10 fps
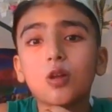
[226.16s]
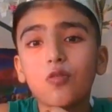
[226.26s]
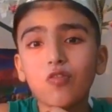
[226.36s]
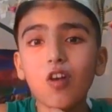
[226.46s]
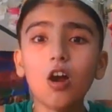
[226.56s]

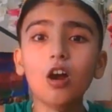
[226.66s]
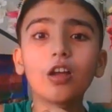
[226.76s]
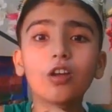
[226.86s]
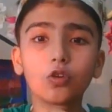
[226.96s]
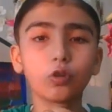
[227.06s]
if
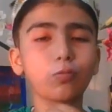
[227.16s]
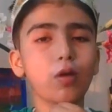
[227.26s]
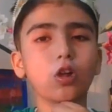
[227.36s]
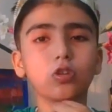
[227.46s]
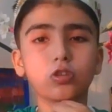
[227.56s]
I could
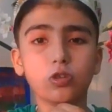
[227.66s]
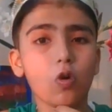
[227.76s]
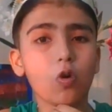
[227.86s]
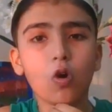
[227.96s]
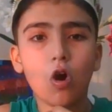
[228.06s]
melt
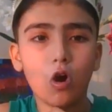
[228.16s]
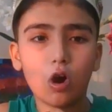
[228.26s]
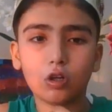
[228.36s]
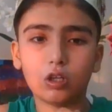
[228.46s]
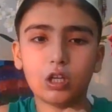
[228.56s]
your
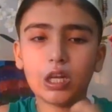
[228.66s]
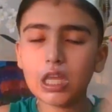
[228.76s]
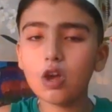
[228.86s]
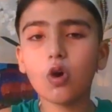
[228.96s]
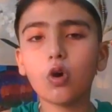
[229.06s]
heart,
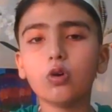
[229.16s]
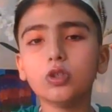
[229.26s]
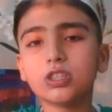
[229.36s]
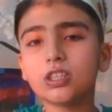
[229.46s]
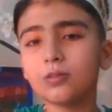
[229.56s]

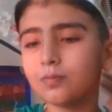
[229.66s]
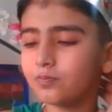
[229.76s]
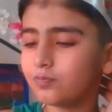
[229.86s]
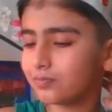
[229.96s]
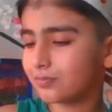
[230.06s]
Leos.
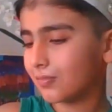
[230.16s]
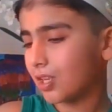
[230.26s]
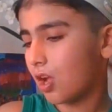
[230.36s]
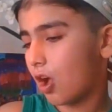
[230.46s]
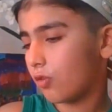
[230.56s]

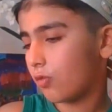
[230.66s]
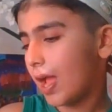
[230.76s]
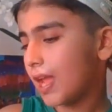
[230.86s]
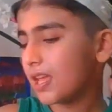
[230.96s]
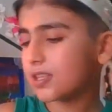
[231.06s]

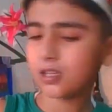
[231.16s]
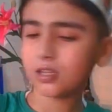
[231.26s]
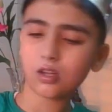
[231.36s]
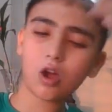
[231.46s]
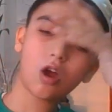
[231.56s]

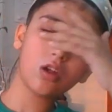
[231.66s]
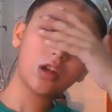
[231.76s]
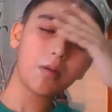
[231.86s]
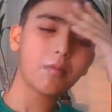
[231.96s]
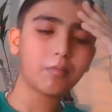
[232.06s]
Alright?
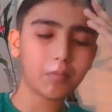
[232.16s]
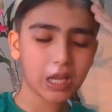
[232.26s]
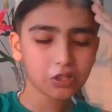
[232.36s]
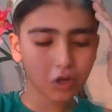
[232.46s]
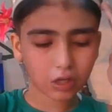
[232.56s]
Card of
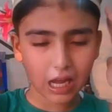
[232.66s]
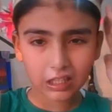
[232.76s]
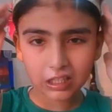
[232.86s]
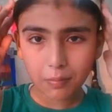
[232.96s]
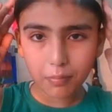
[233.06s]
major
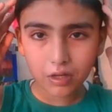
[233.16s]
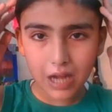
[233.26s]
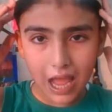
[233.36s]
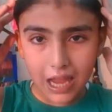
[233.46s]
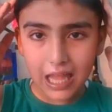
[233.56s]
arcana number
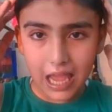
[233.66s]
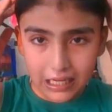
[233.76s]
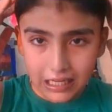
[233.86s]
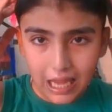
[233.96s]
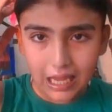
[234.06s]

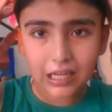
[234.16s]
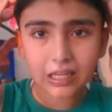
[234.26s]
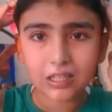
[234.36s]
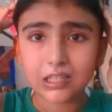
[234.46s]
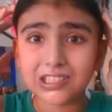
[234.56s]

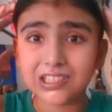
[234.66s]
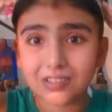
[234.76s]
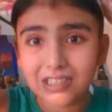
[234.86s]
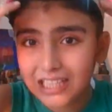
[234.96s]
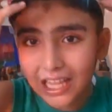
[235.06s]
999.
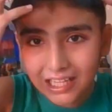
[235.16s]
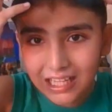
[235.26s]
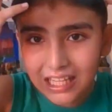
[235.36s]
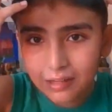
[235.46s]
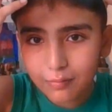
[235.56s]
So see that
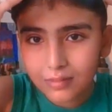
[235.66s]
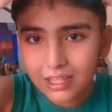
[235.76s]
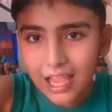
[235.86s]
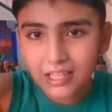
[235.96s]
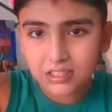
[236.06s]

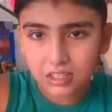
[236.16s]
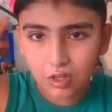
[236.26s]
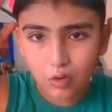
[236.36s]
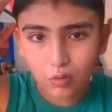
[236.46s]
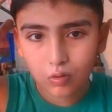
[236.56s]
gleam? That's
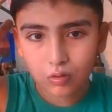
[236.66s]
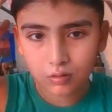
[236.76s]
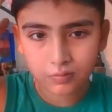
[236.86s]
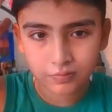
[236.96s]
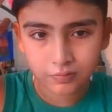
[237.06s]
you.
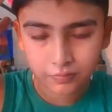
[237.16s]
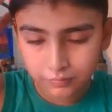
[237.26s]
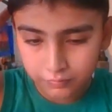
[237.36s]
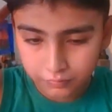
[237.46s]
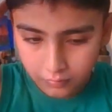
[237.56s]

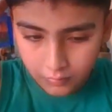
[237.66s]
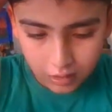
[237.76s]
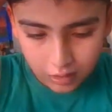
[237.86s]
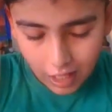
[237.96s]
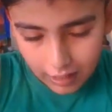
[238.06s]

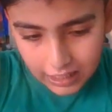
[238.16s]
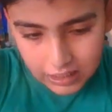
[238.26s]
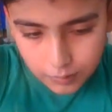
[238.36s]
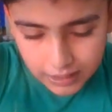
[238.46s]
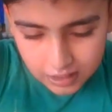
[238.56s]
Now
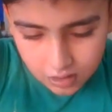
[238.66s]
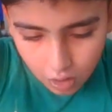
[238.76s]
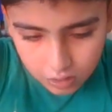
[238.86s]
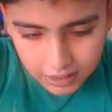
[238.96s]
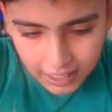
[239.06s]
let's read it
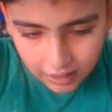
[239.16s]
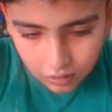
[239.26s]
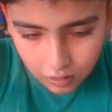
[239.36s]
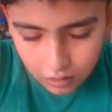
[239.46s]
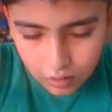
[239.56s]
all
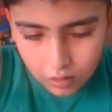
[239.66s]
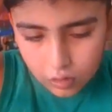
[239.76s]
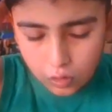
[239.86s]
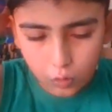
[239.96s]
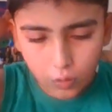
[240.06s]
together.
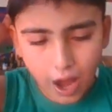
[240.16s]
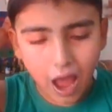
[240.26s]
You